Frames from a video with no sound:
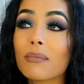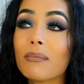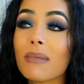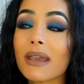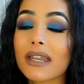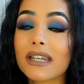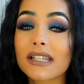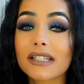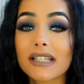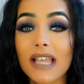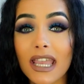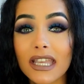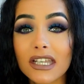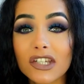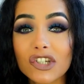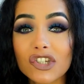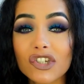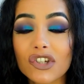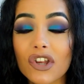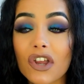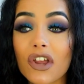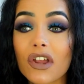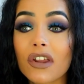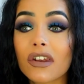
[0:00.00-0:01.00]

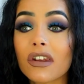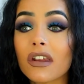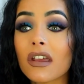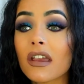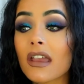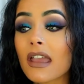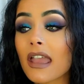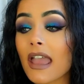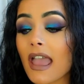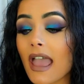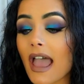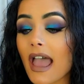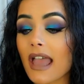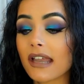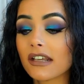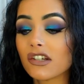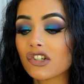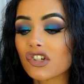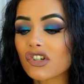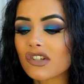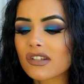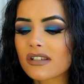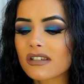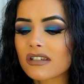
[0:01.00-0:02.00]
meditation
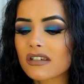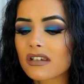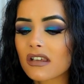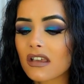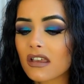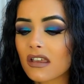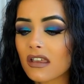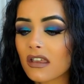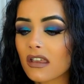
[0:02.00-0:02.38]
and just